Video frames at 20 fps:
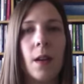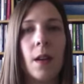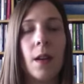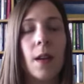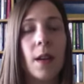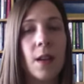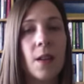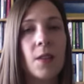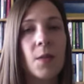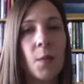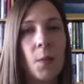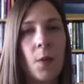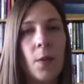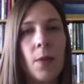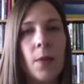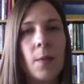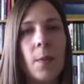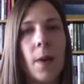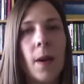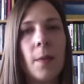It is both
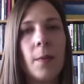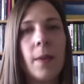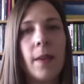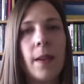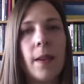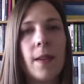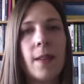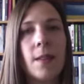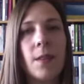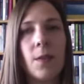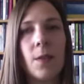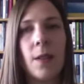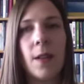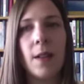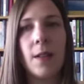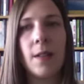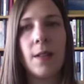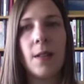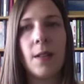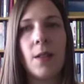a public history
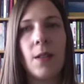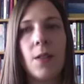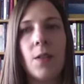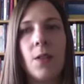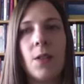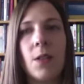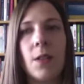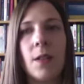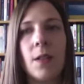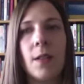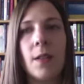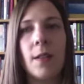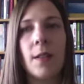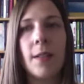institution